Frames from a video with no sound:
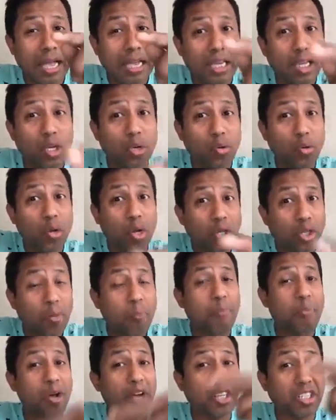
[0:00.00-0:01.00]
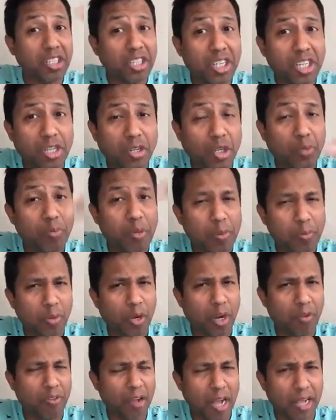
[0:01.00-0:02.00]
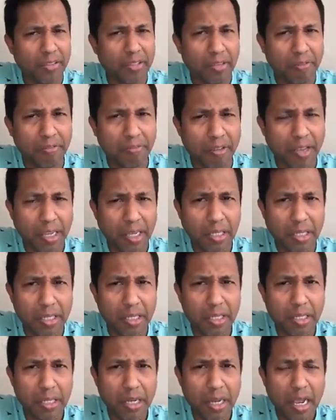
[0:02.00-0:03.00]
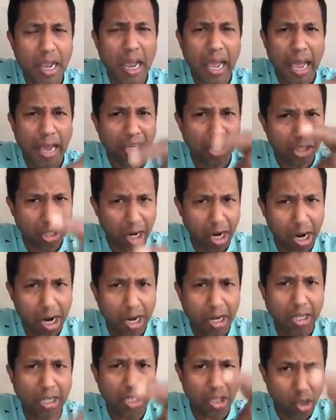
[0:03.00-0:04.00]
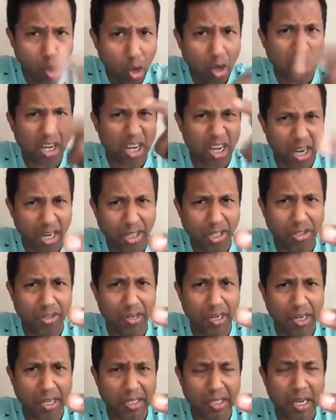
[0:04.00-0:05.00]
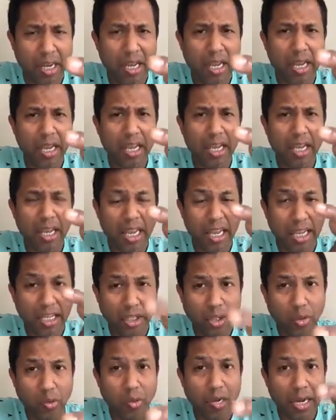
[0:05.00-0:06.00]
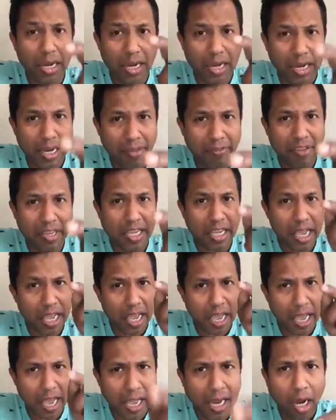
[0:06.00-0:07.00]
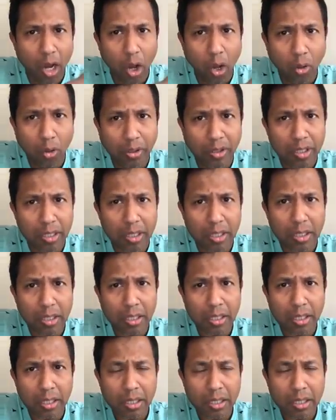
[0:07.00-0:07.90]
you to persecute people of other faiths and turned your countries into living hellholes,